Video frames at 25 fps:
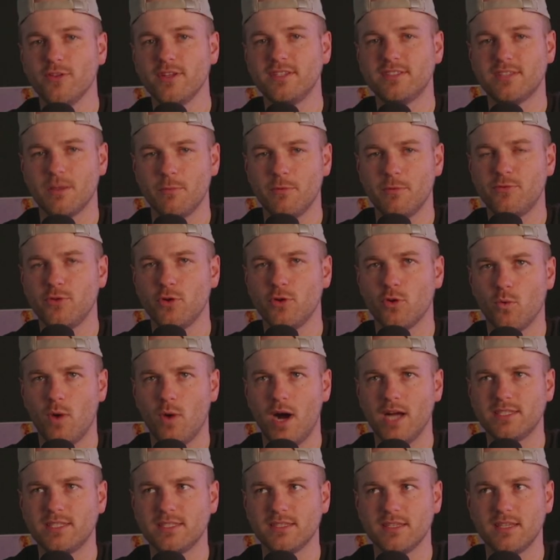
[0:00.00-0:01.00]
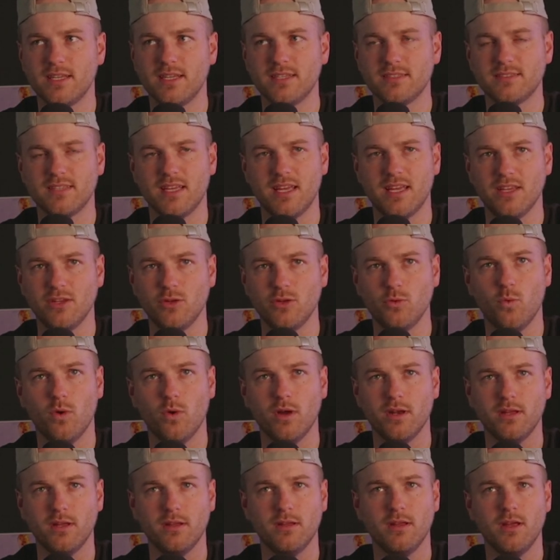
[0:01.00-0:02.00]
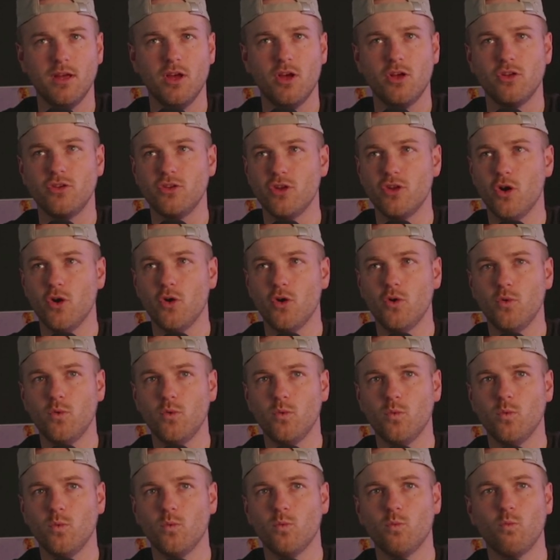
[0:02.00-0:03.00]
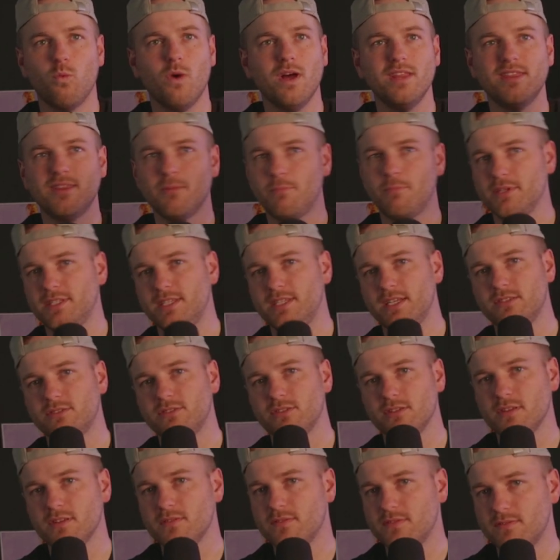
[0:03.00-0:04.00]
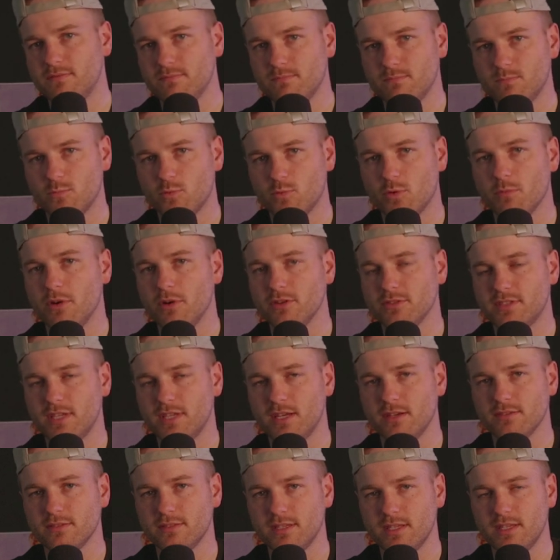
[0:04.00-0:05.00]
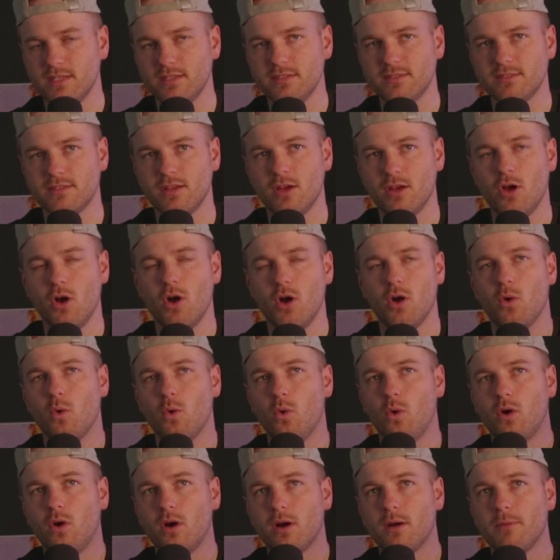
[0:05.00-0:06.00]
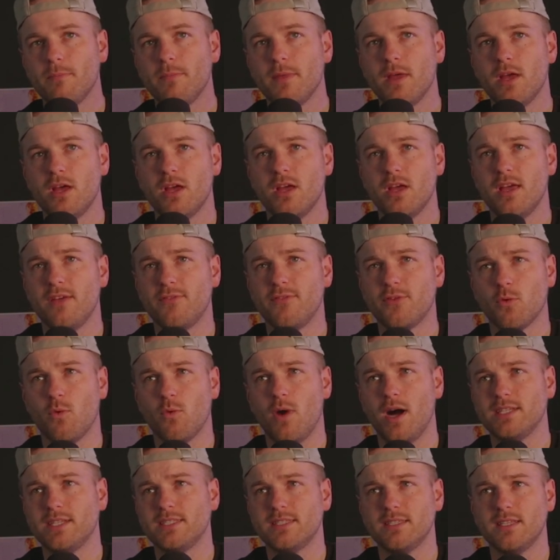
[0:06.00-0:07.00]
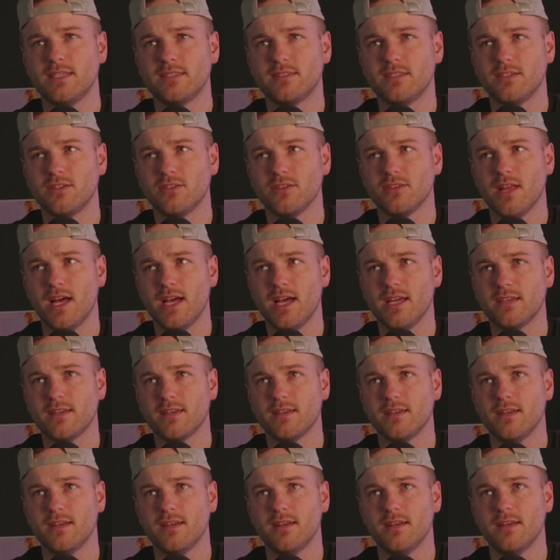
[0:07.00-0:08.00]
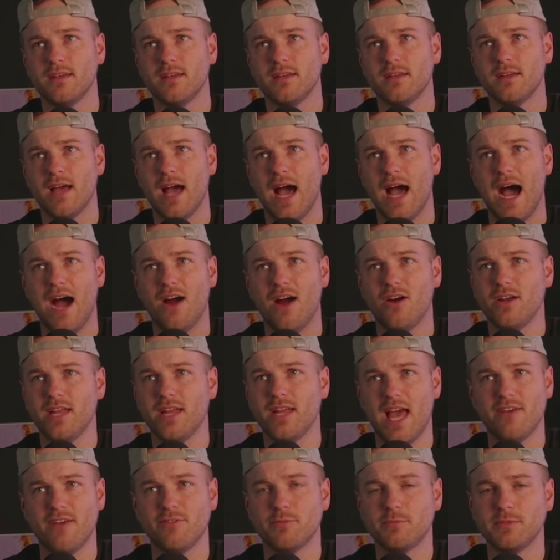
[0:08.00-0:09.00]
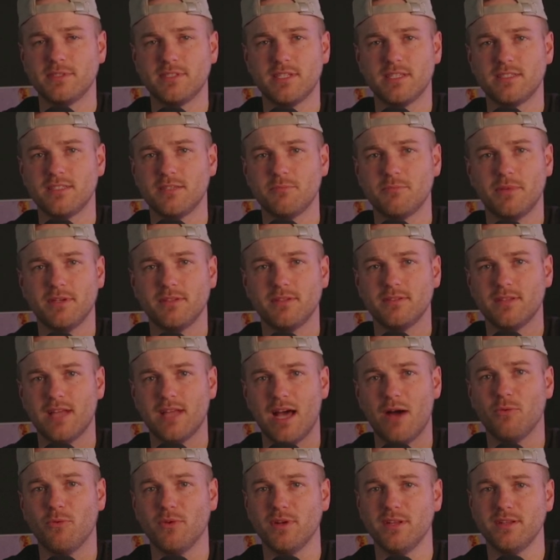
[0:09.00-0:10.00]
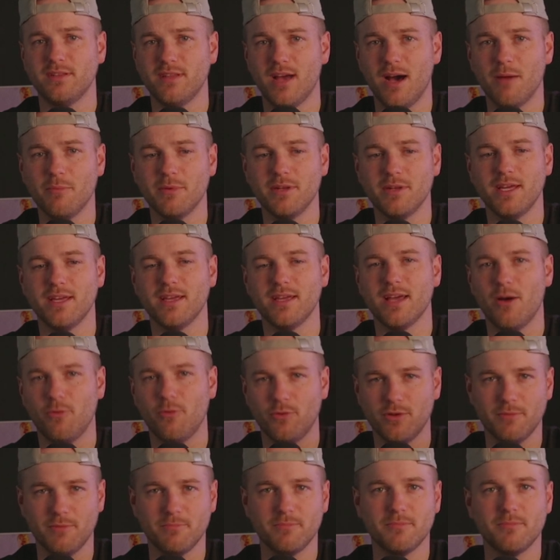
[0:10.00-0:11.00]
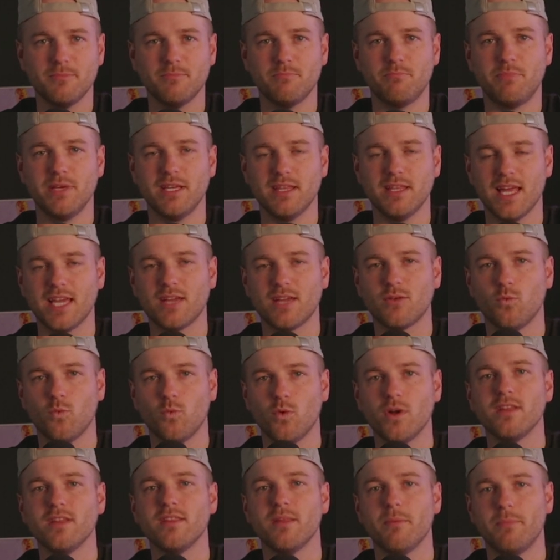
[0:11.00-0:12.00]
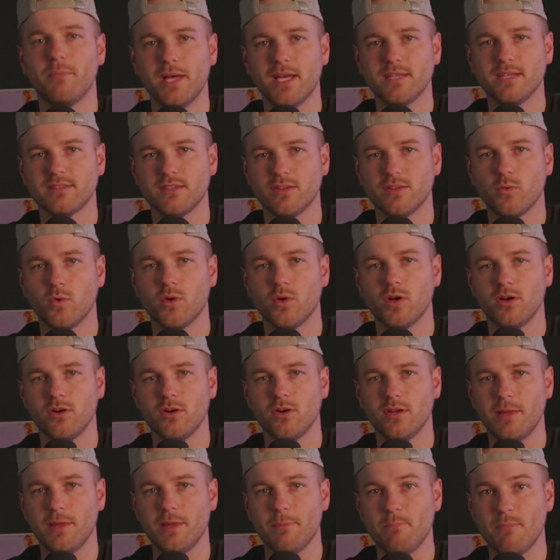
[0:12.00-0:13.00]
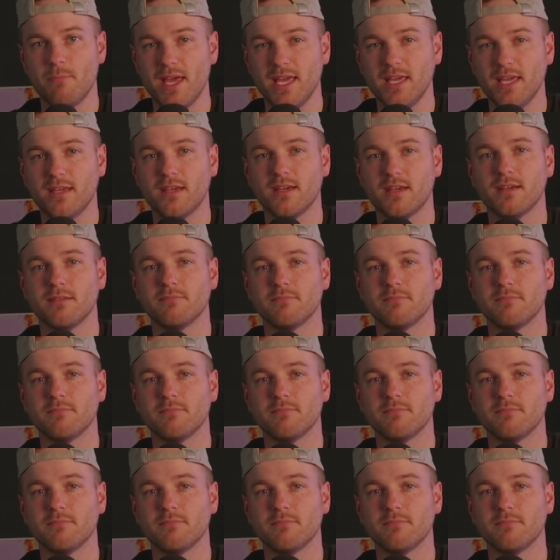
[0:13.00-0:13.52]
some of you are watching this and you want to know what the potential of remote sales is, or if you're watching this and you're like, I already have a position, but I want to dominate. I want to be like one of the best in the world and make